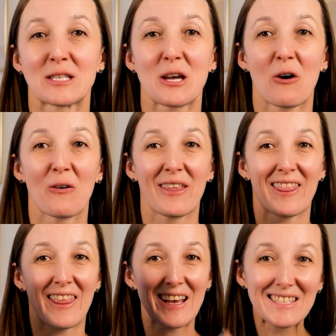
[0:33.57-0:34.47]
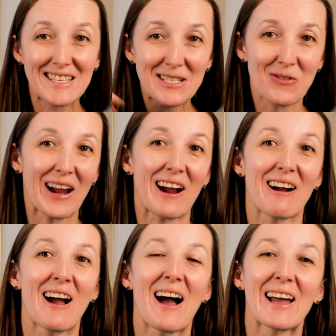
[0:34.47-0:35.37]
So this is
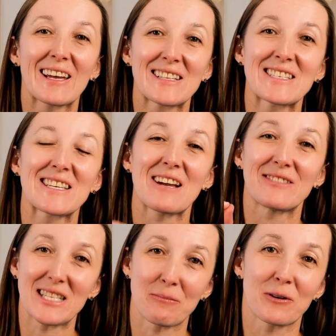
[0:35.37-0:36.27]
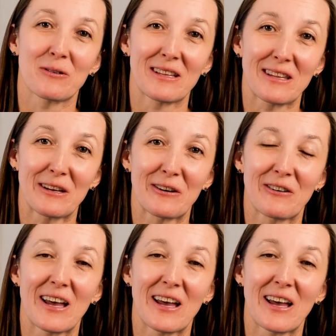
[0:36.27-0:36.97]
where I get to dive deeper with you